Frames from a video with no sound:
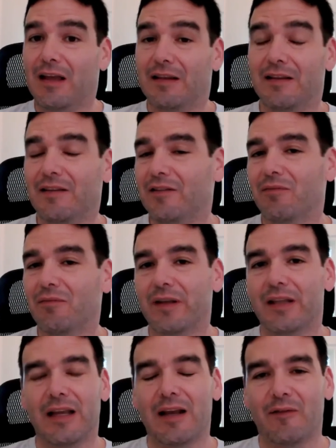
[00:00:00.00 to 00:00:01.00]
And this is
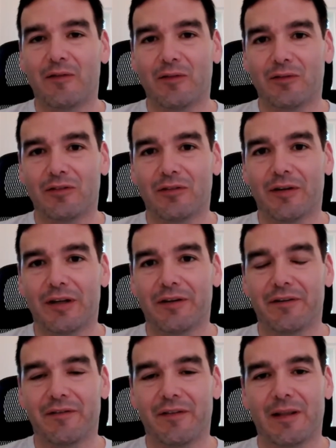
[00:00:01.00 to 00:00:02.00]
really helpful during
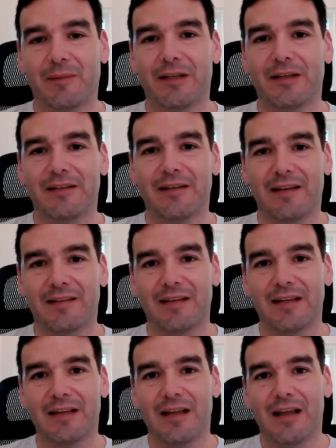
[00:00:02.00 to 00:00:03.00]
your development and
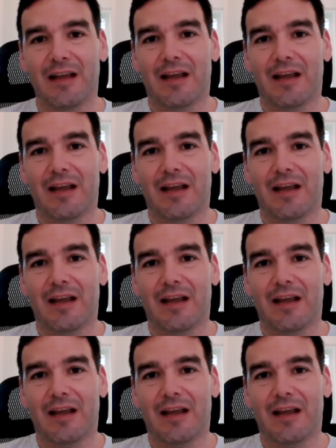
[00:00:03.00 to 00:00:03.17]
testing.